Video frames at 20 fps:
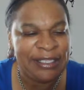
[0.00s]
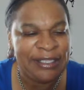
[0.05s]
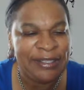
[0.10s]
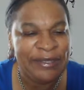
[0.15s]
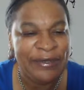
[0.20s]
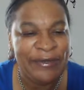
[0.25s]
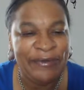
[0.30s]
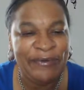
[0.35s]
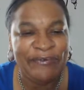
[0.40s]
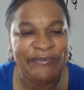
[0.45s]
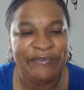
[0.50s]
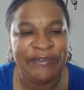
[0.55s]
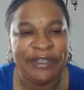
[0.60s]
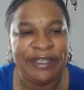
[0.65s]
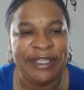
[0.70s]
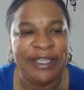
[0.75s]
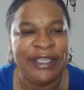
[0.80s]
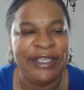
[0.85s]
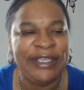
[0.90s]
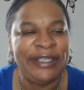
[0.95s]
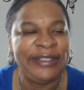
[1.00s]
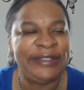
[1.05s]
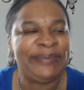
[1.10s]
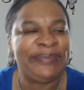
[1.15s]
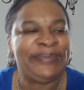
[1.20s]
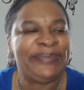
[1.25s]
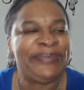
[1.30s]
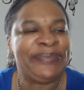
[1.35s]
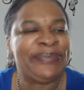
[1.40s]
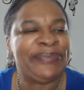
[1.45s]
Hopefully,
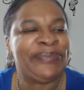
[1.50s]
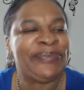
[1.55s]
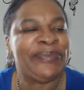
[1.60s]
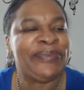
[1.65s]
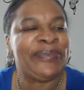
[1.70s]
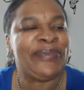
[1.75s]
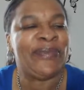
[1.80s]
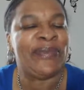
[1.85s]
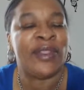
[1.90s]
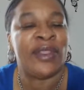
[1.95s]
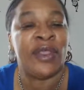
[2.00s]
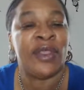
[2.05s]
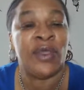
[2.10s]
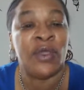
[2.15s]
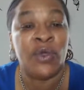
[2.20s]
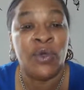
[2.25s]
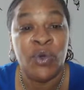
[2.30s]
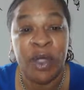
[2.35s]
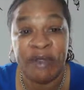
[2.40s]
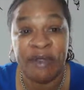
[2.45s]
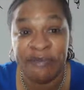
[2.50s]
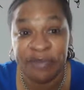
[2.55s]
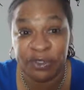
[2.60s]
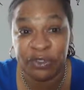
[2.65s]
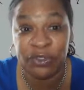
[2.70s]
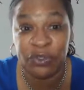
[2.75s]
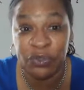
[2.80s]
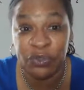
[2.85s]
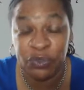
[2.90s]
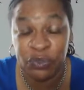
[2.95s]
whoever
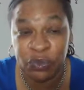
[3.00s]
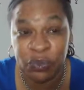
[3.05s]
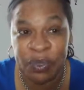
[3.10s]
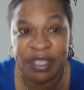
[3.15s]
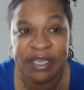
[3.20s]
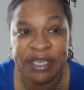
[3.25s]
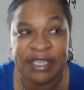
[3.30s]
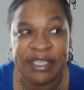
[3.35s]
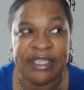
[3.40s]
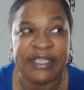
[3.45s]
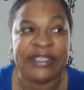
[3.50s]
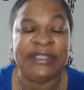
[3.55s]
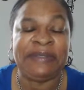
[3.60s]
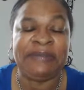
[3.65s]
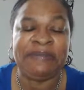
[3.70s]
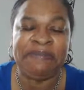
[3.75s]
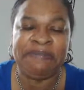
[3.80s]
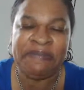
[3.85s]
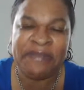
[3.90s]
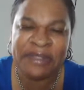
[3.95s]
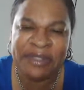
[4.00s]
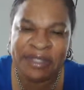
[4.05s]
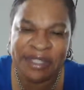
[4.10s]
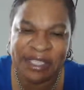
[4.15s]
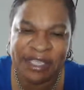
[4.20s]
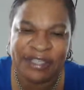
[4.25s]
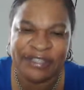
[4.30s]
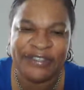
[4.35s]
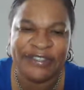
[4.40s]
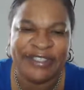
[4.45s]
Too Sweet is,
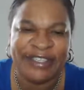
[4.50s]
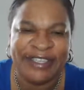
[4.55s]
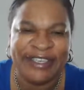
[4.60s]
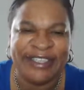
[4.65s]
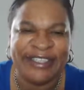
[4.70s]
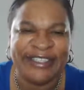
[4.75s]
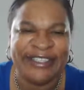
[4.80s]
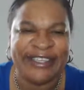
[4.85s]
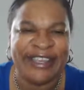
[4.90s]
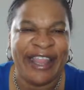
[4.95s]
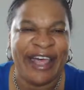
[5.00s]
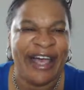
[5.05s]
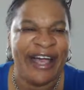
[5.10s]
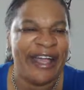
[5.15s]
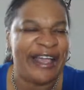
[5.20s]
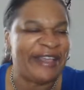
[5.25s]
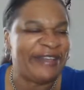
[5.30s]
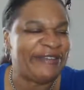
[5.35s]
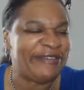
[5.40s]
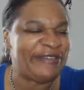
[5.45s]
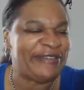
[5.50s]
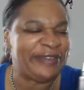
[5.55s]
they'll see this live.